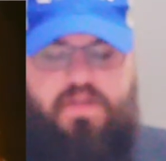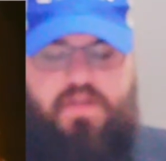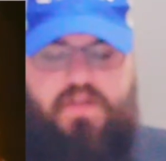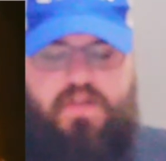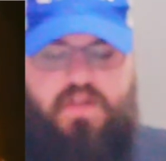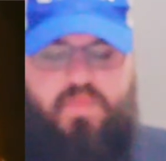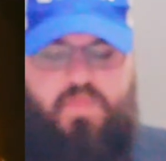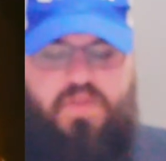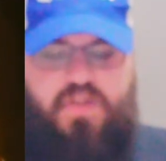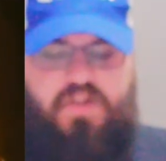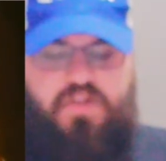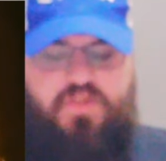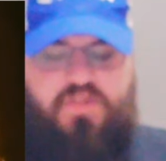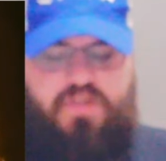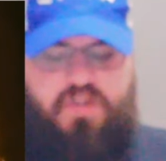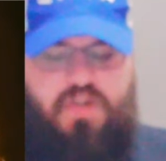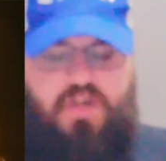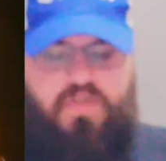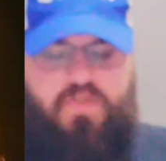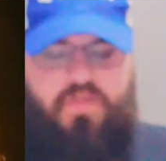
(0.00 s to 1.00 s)
come near
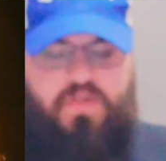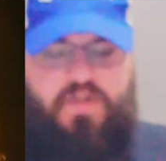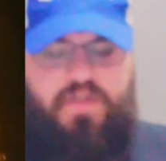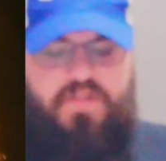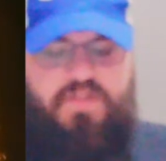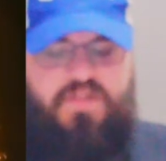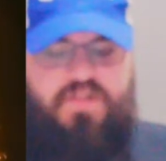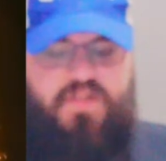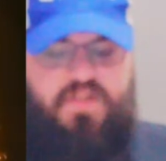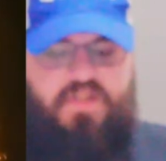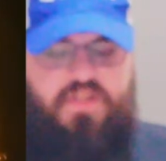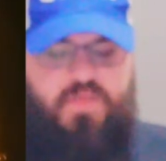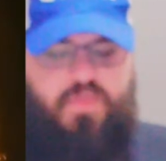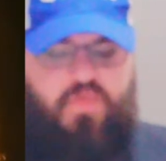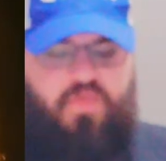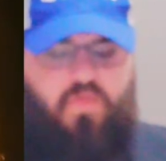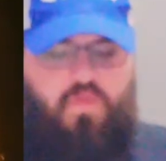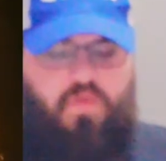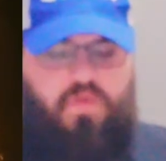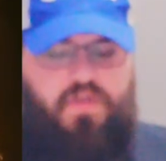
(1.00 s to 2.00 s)
to offer incense
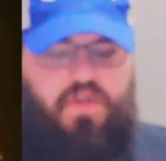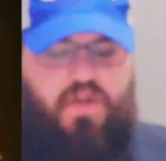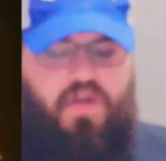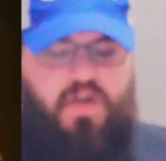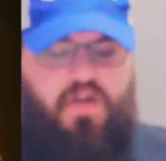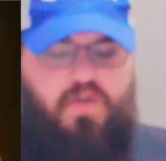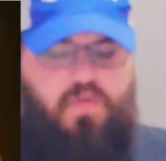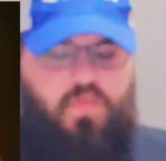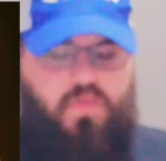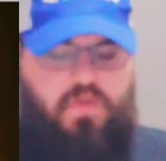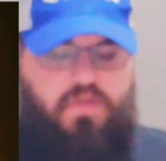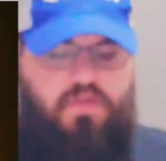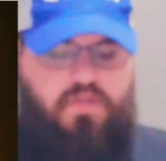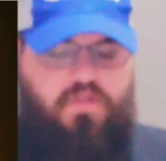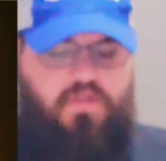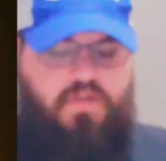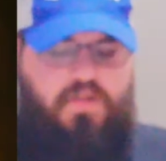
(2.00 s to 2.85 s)
before Yahweh,